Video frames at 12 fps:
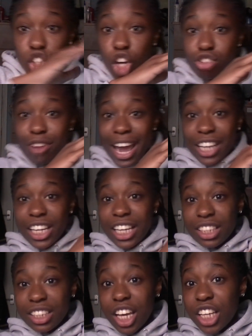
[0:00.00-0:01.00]
you correct
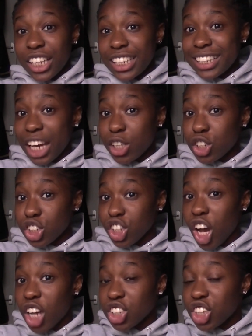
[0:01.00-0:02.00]
this. This is how you should
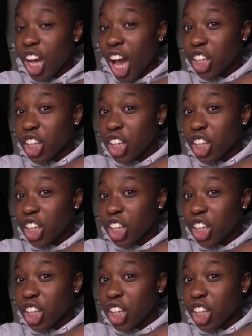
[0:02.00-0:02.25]
touch.